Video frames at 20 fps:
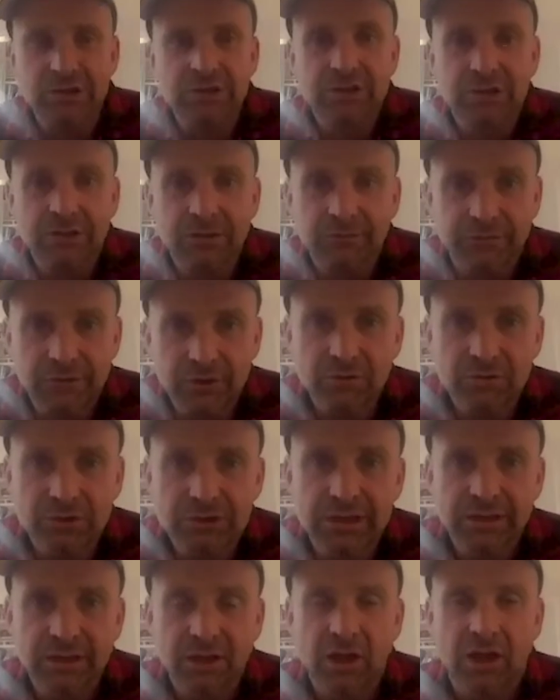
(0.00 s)
is confused
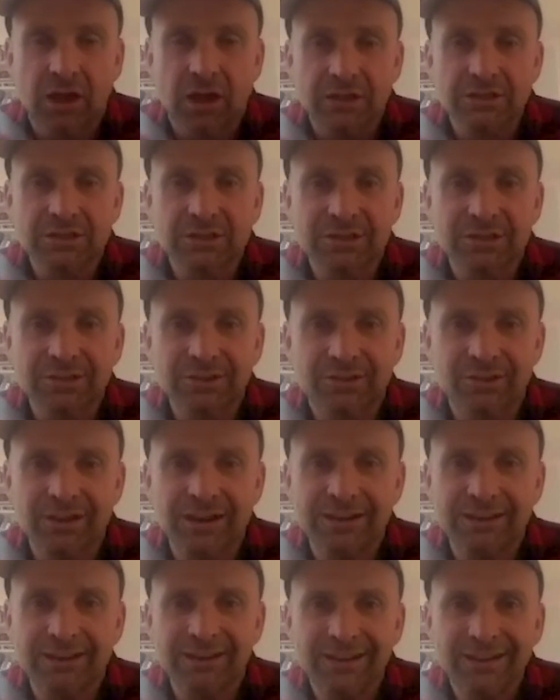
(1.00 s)
and lost,
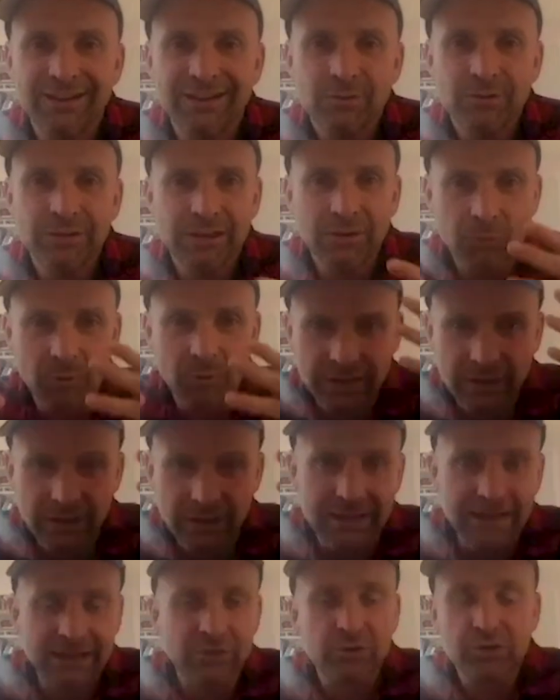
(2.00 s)
right? When the
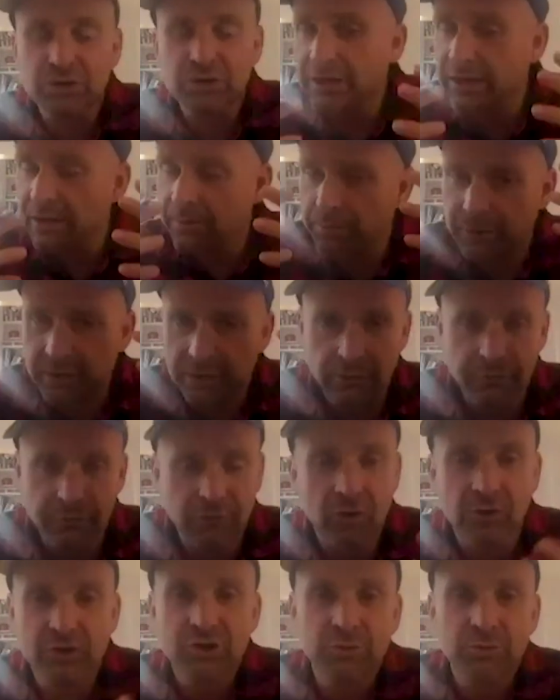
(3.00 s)
leadership and the
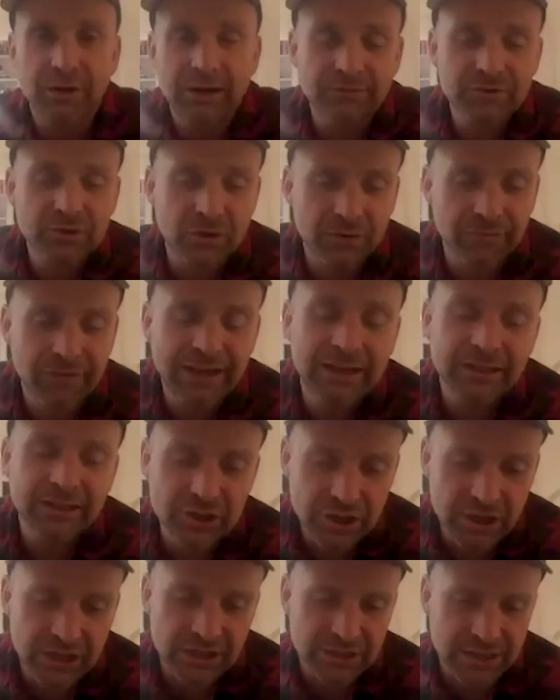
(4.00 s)
folks who have sort of
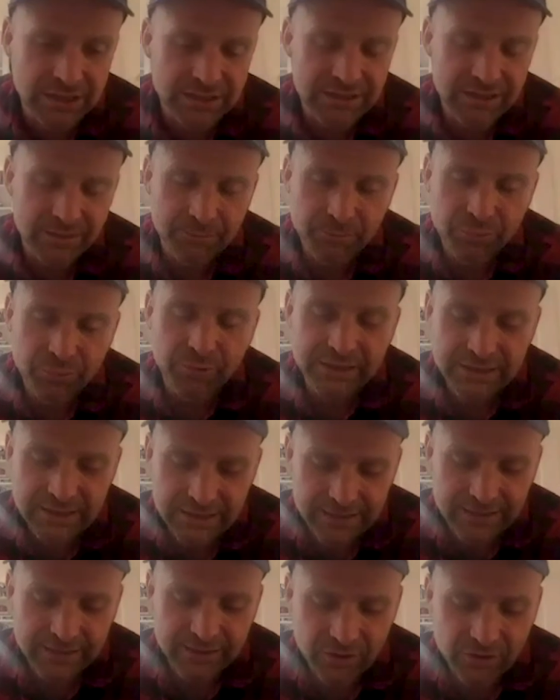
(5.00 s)
injustice
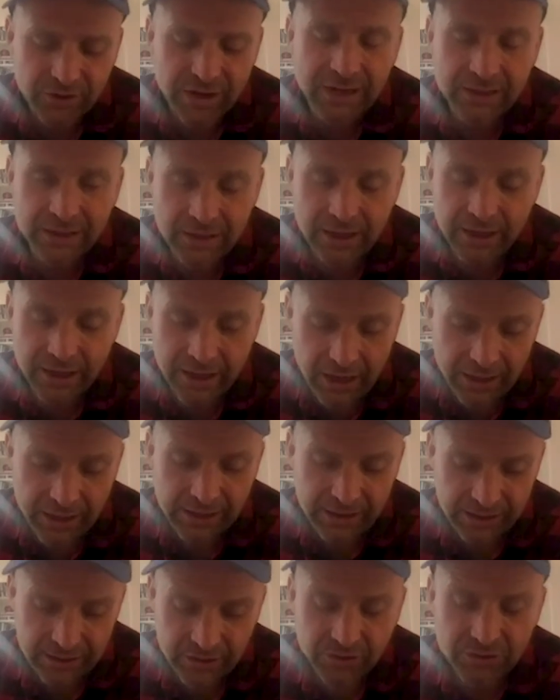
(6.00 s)
imprinted in their
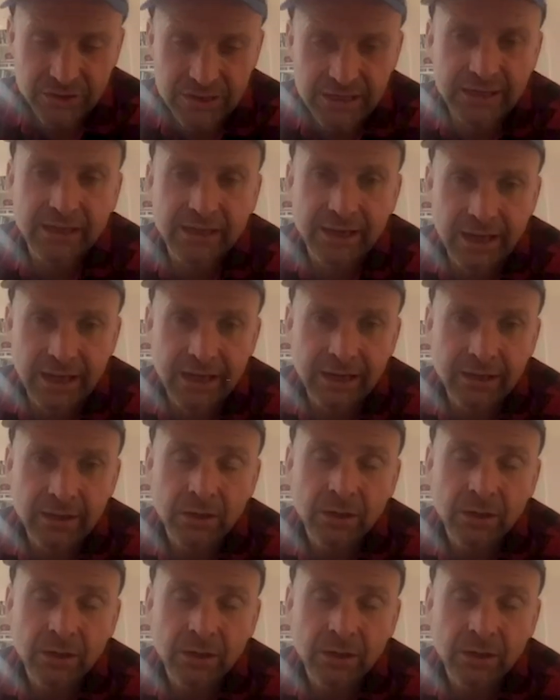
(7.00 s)
DNA,